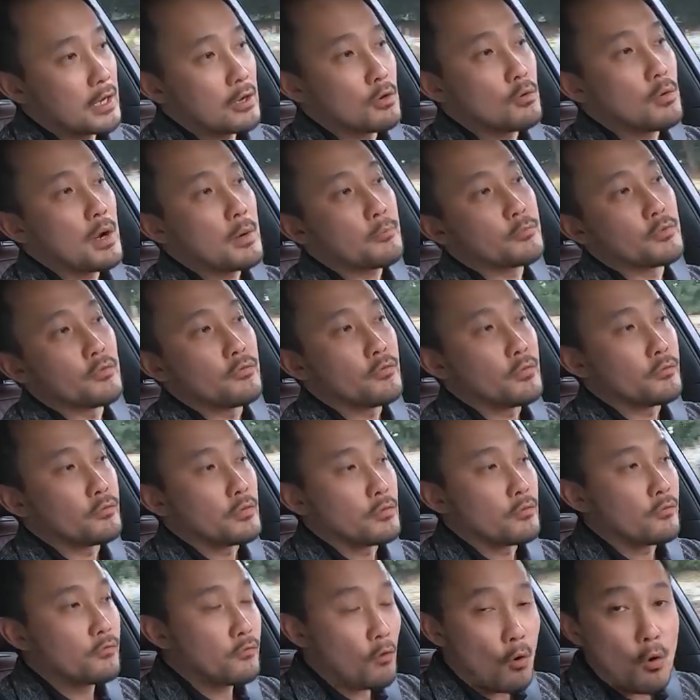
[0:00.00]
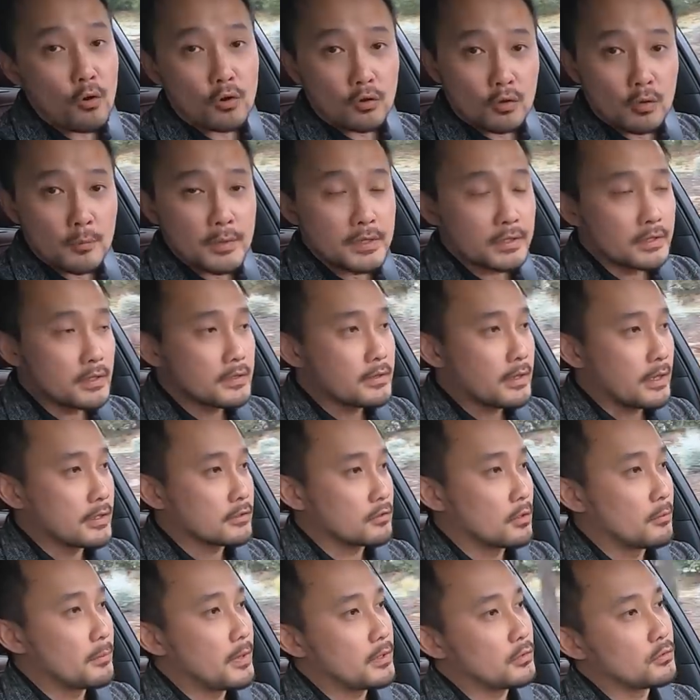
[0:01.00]
can go up to 54 kilometers
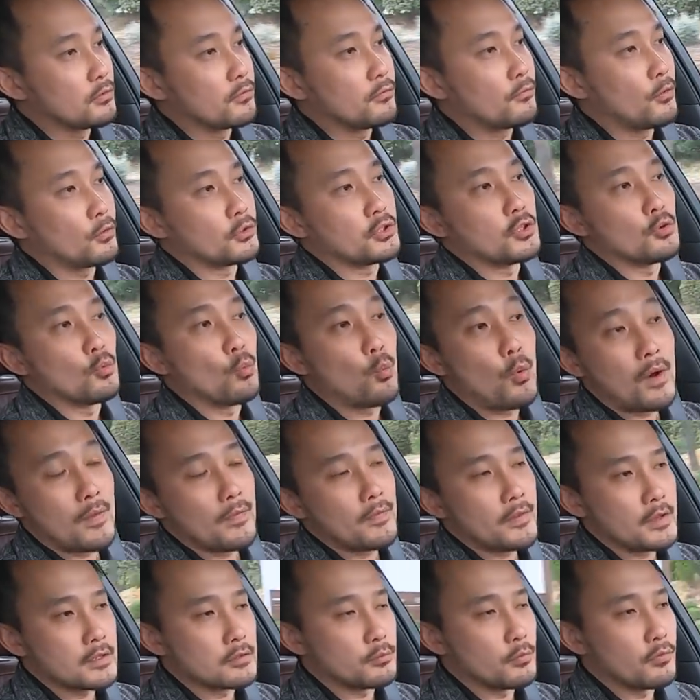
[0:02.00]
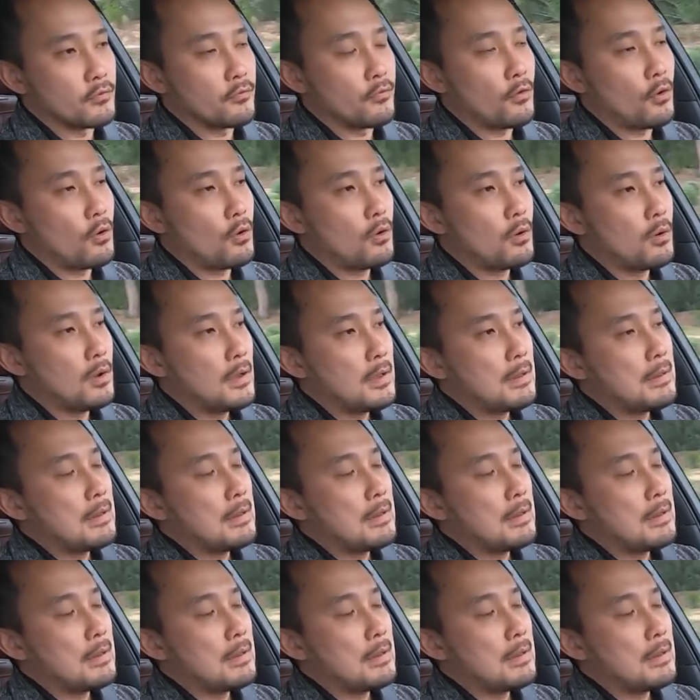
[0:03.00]
as compared to 41 as before.